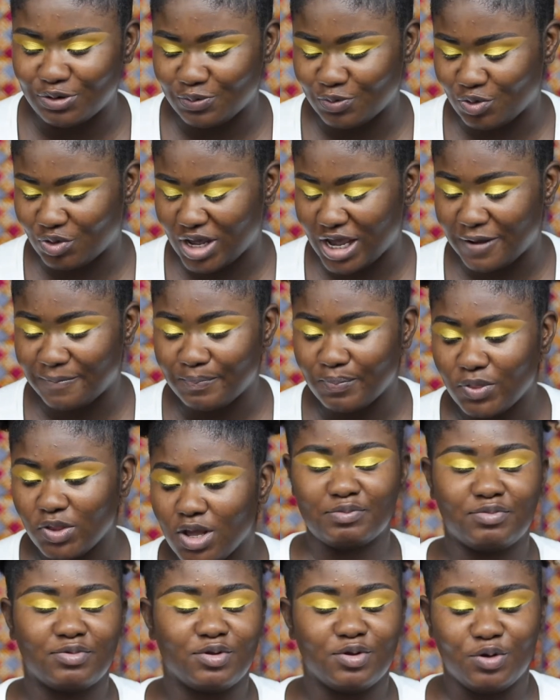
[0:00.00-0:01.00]
okay?
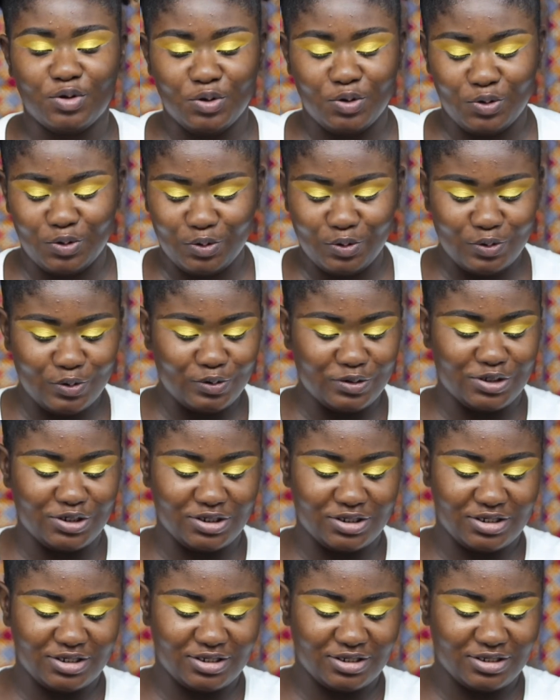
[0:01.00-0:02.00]
Oh,
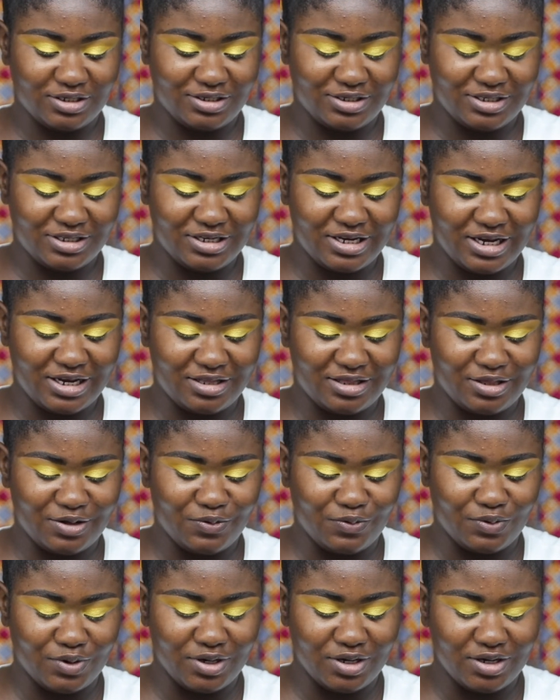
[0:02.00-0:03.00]
Jesus, take the
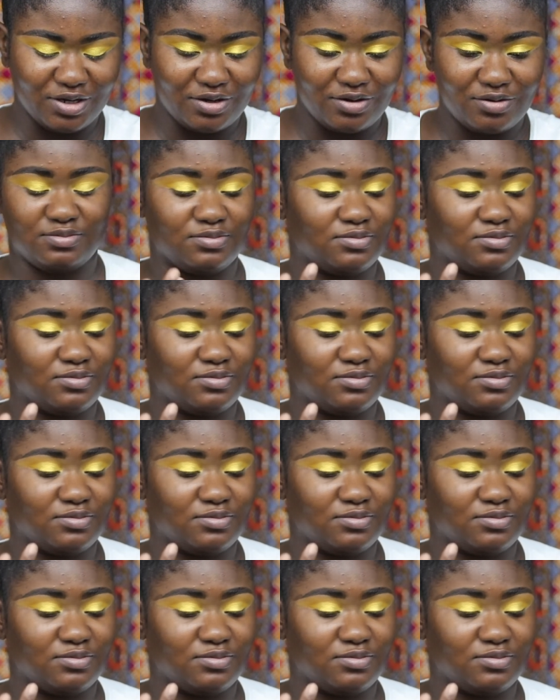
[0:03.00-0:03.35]
wheel.